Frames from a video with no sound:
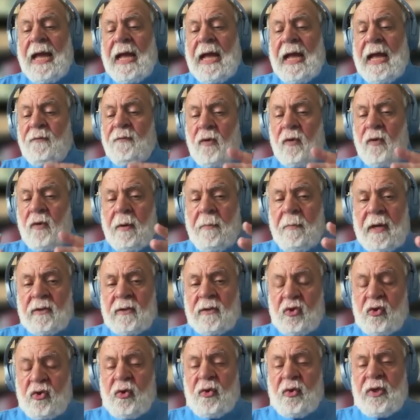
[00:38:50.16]
And for
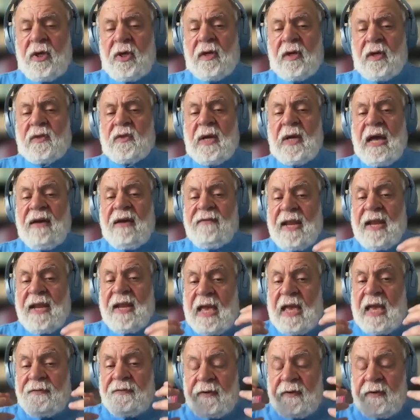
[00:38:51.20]
about 2 years, you have an
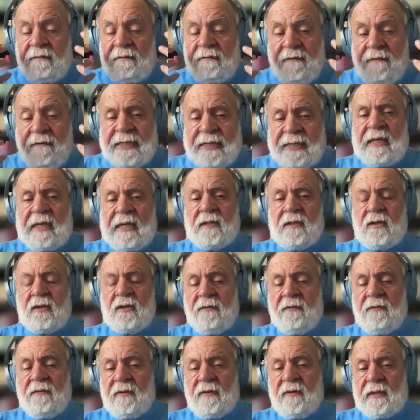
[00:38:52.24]
effervescence
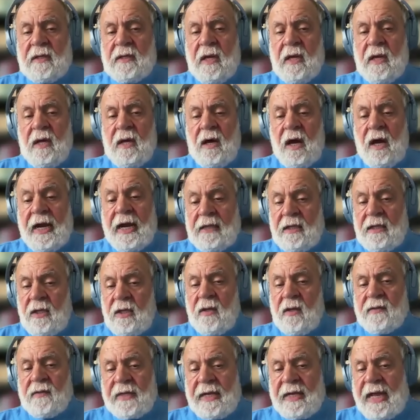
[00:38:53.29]
of these
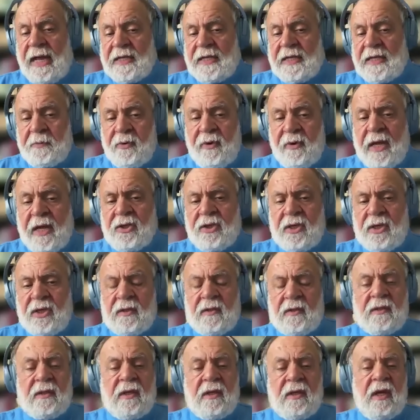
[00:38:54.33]
ideals and
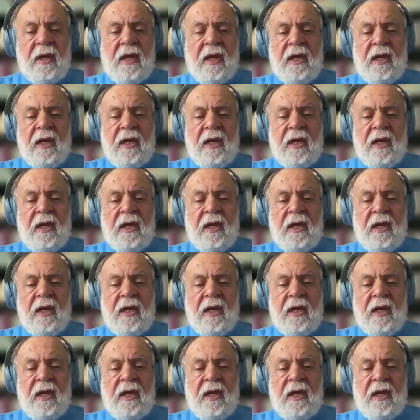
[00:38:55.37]
aspirations